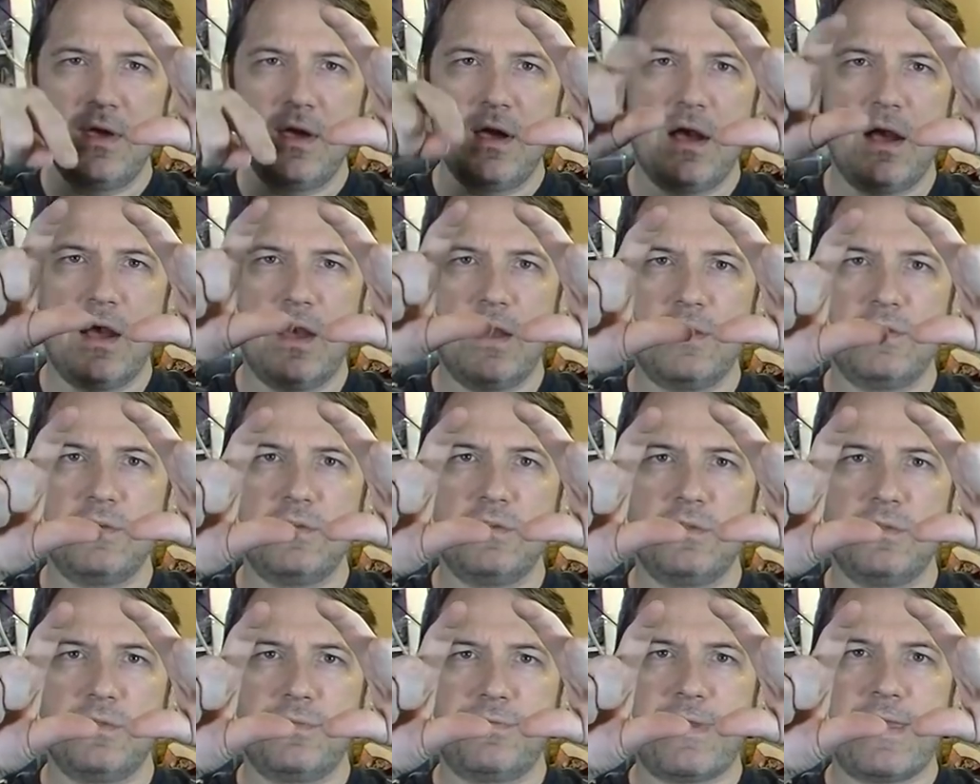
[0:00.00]
Uh,
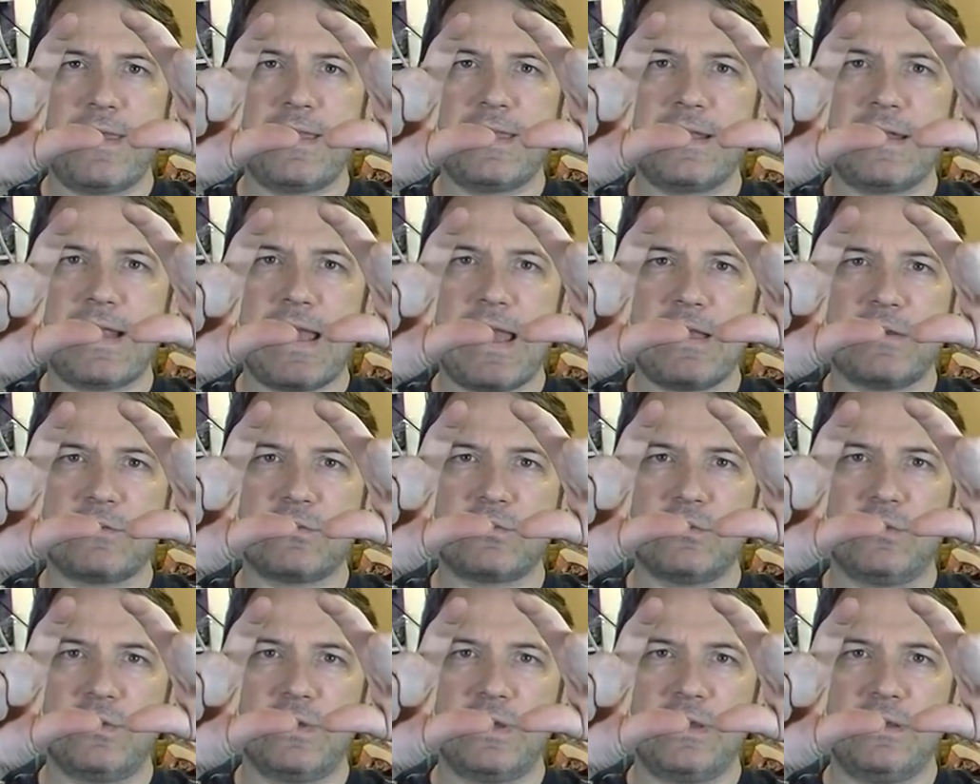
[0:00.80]
they can
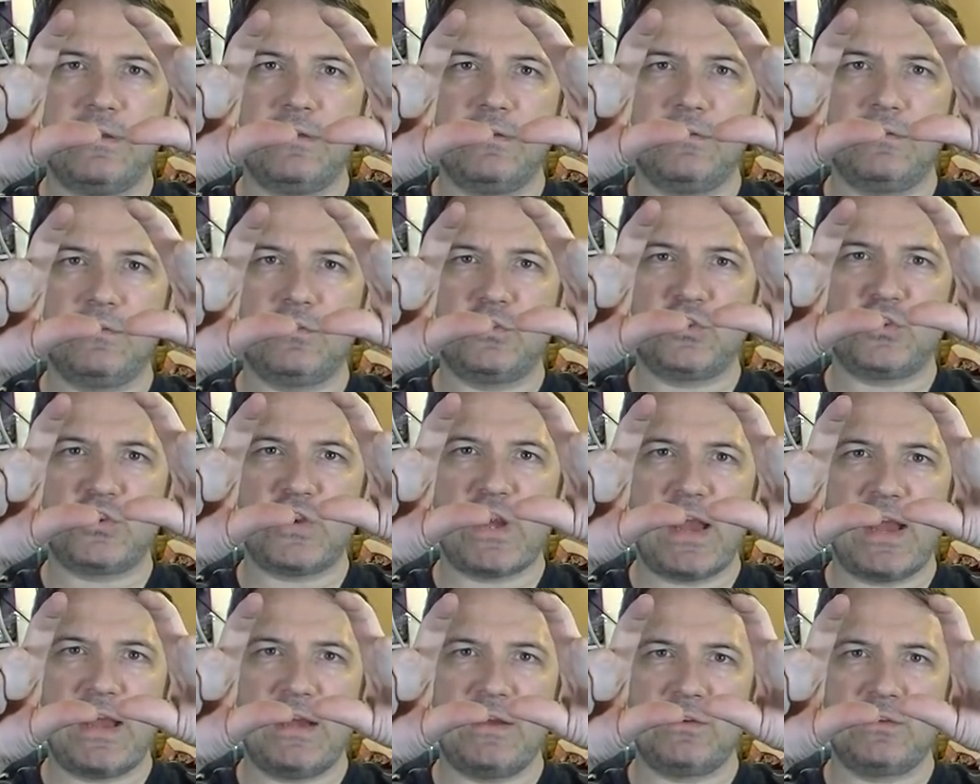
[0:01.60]
actually
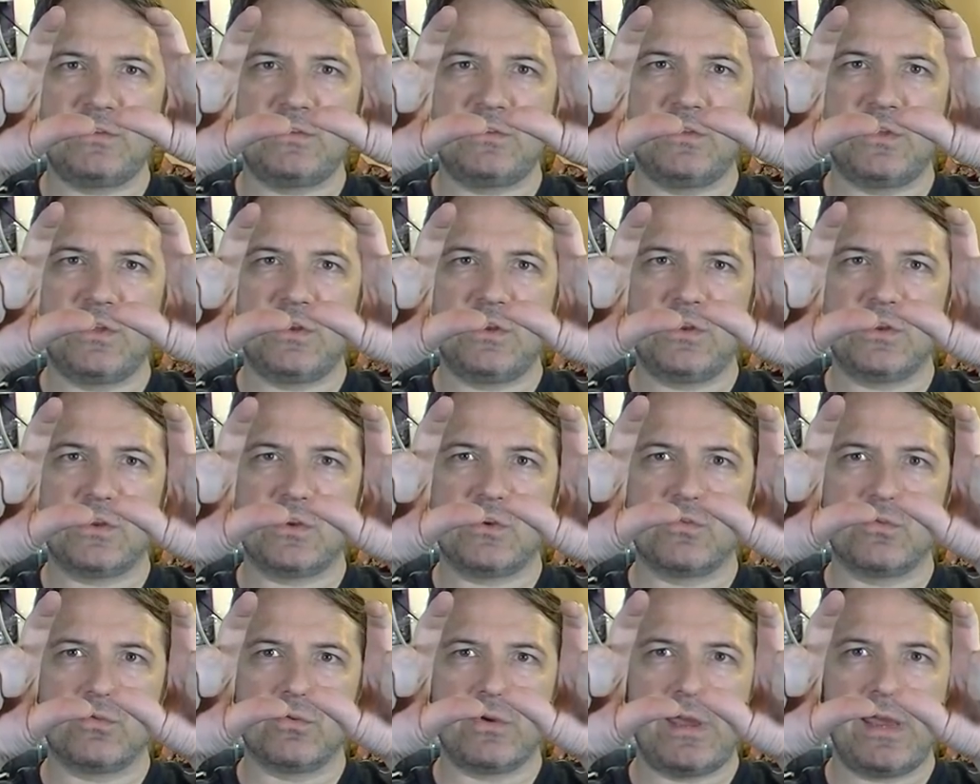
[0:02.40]
change the
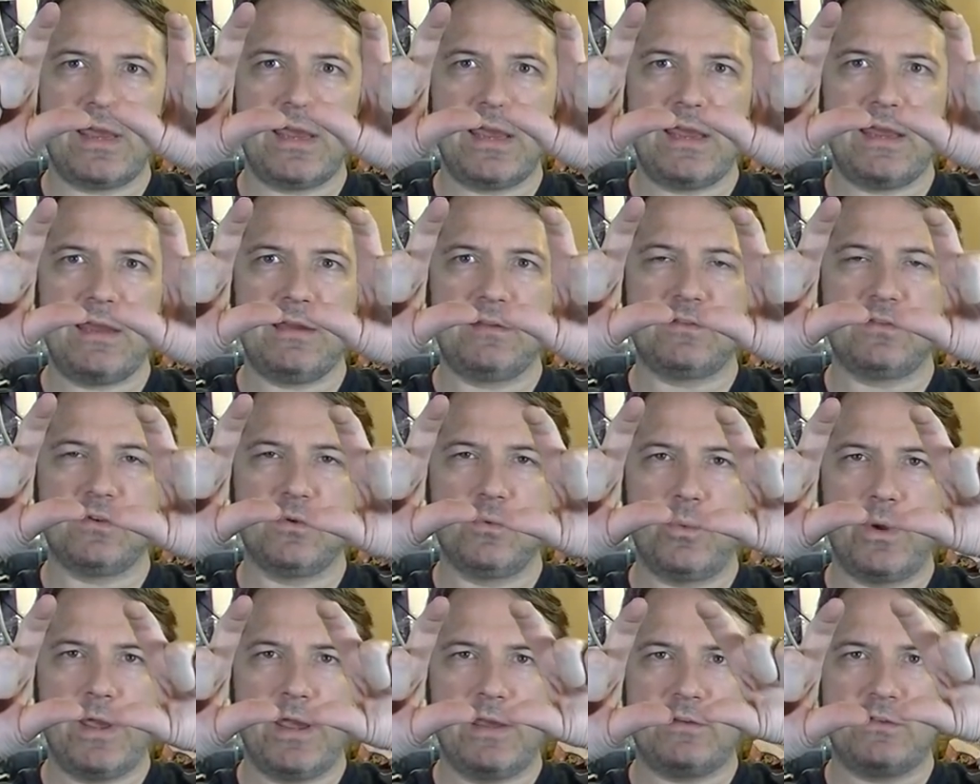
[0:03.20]
degree
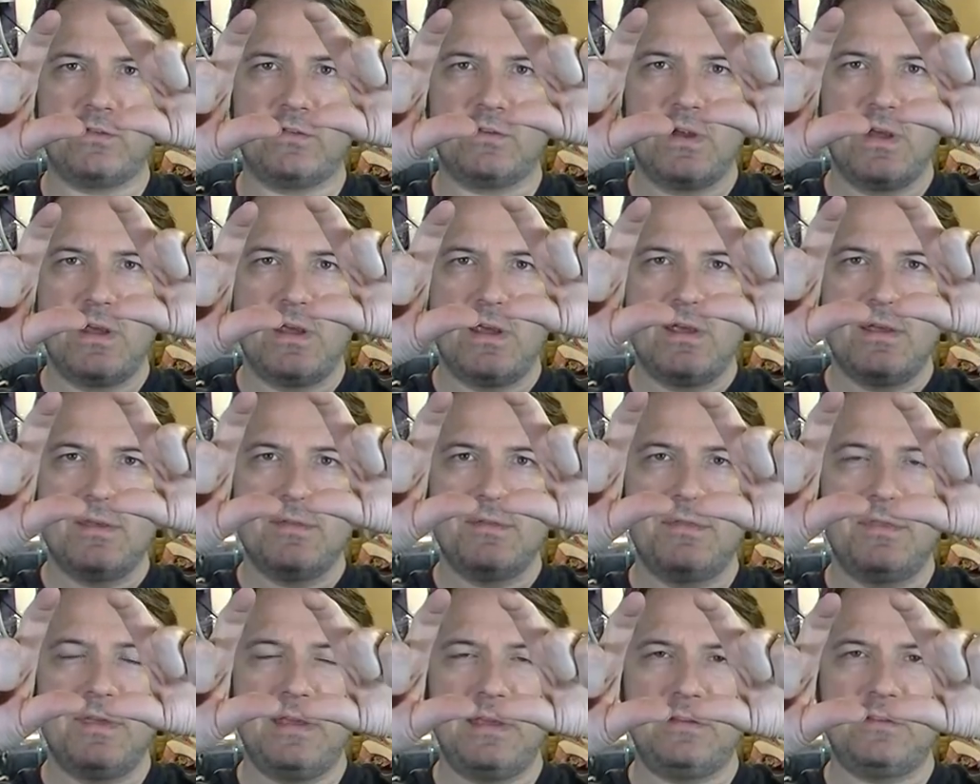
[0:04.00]
to which
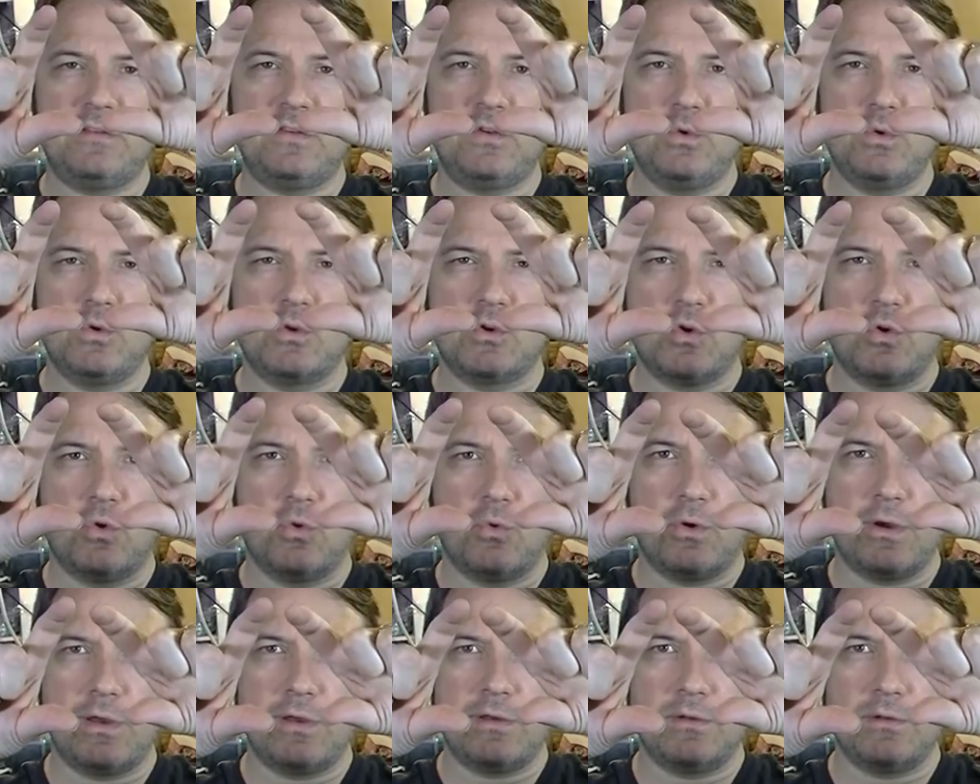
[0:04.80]
the two
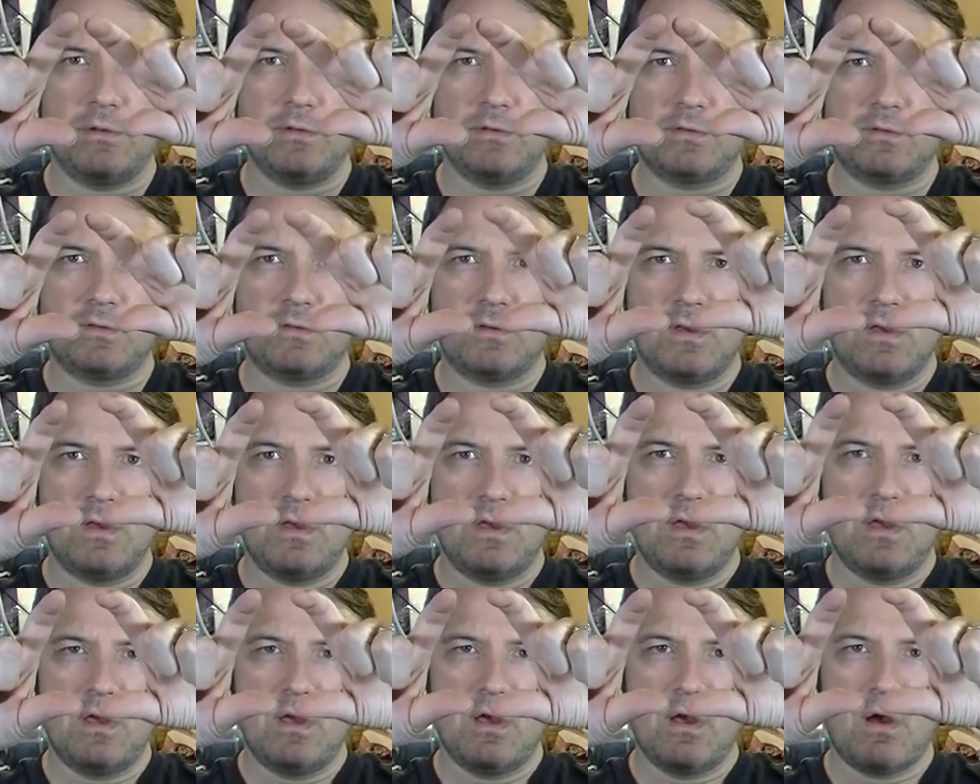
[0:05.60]
coils
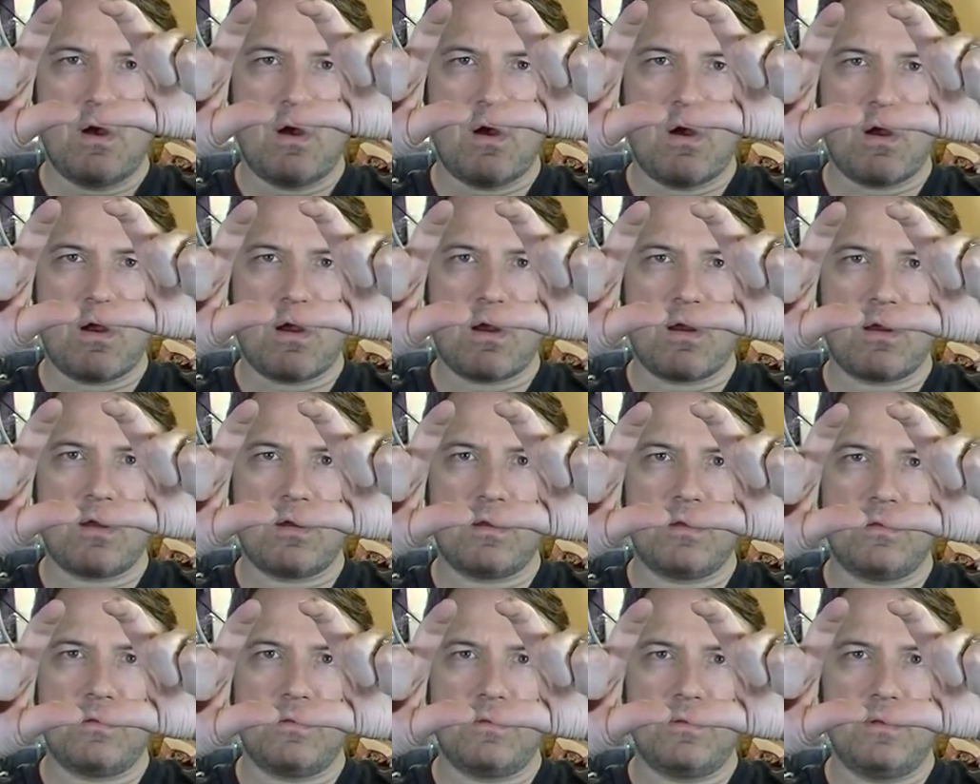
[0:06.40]

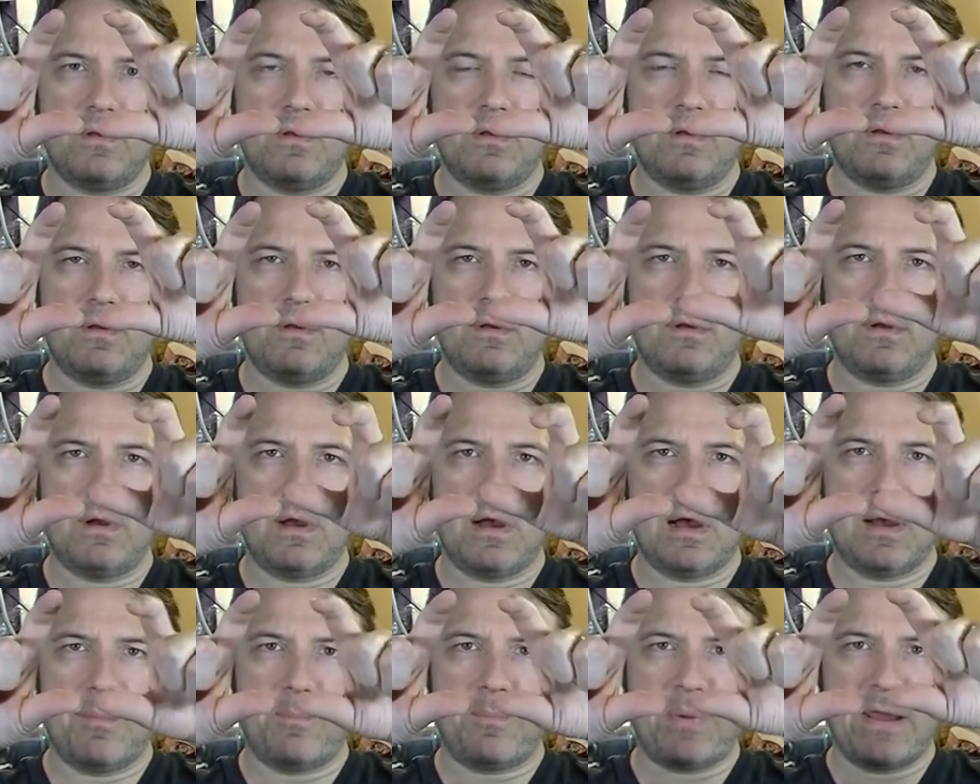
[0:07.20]
are
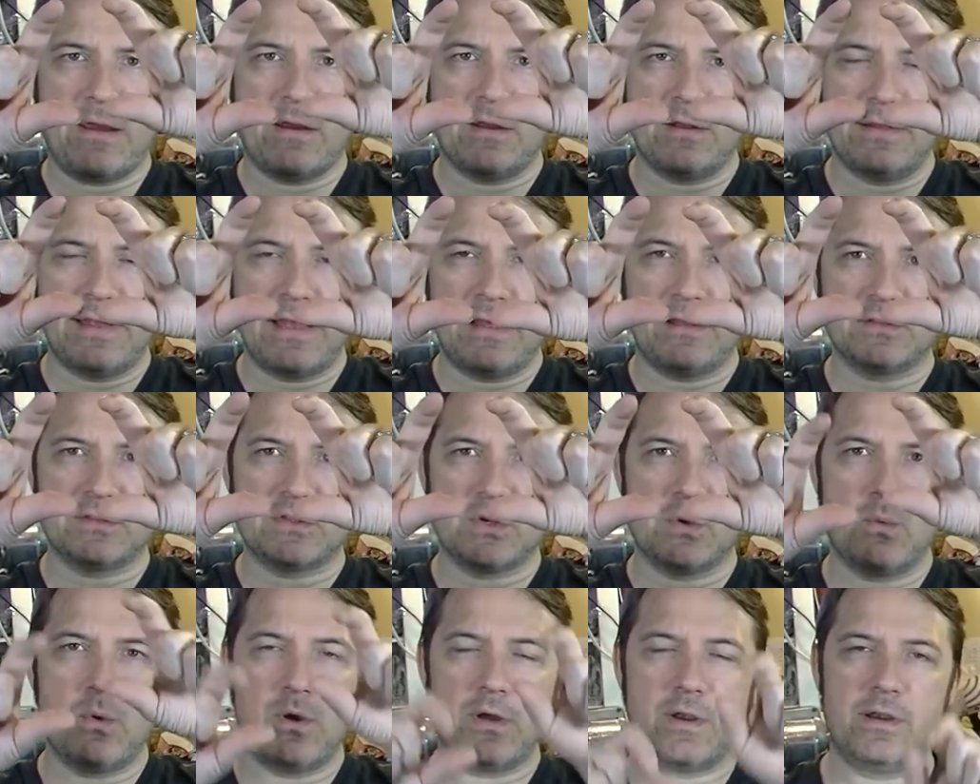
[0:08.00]
uh, parallel
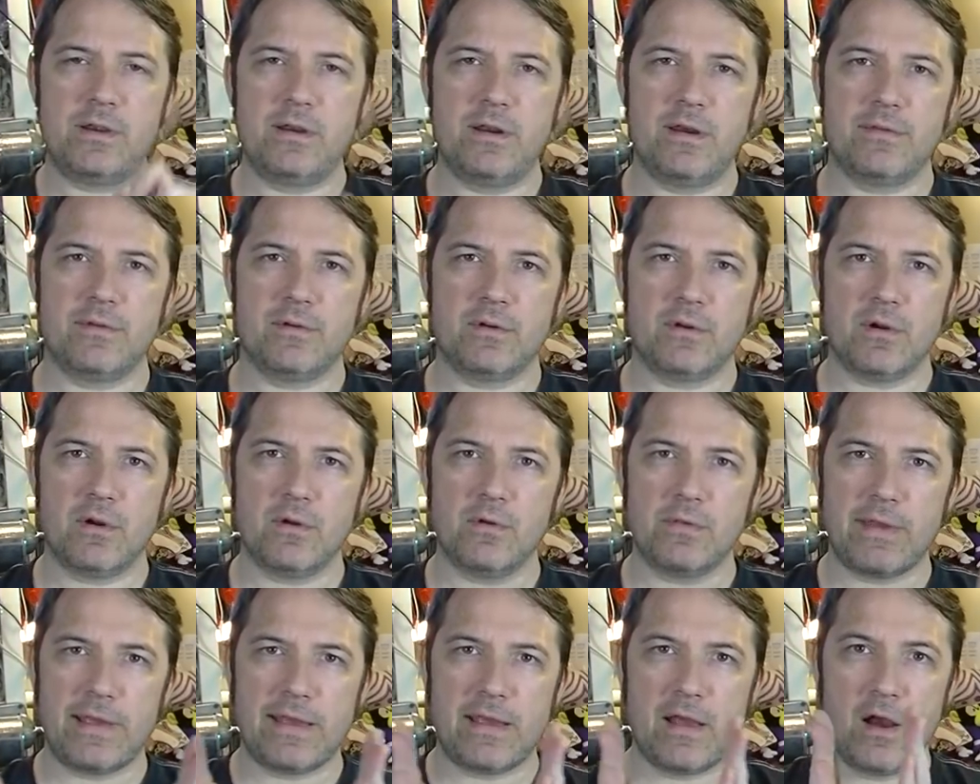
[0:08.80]
to one another
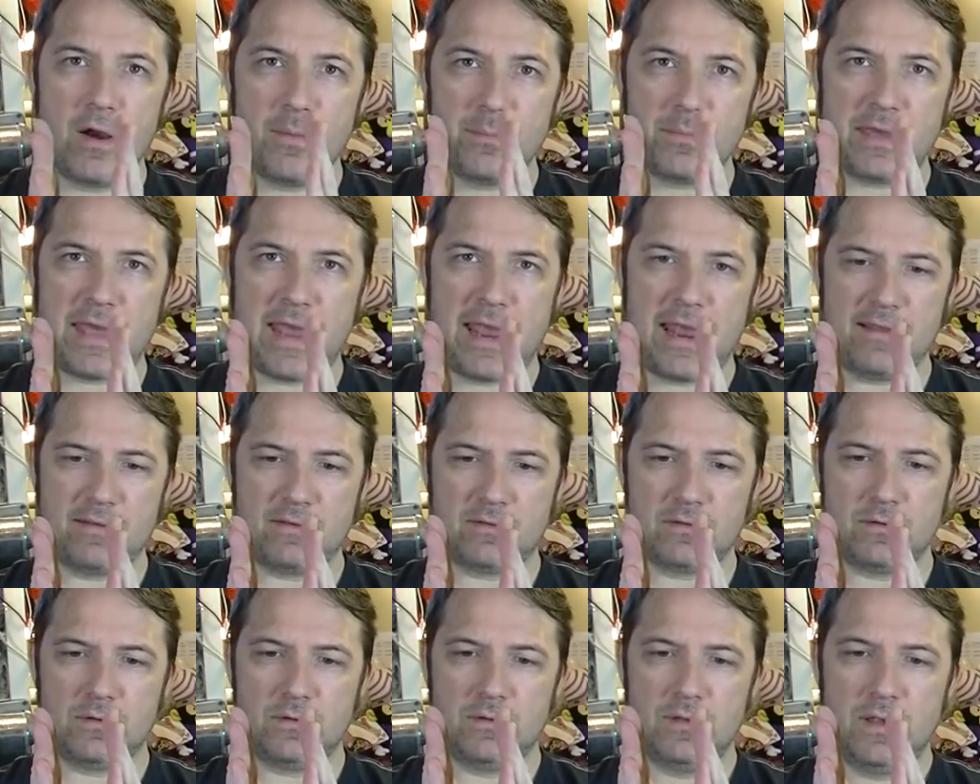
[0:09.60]
or they hum
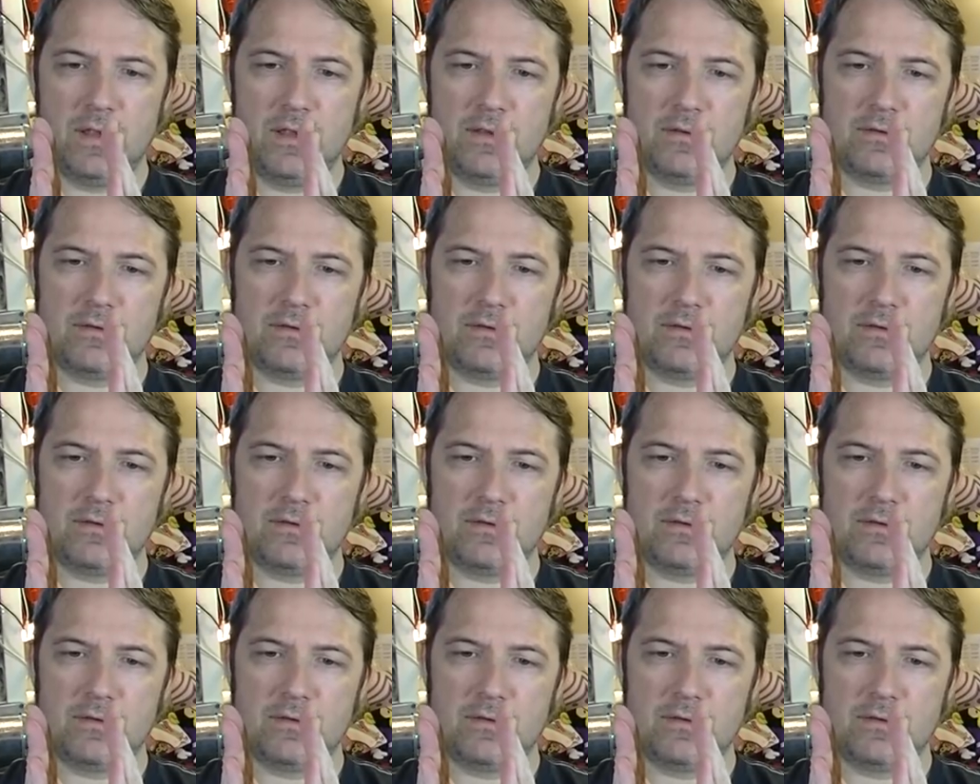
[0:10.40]
cancel.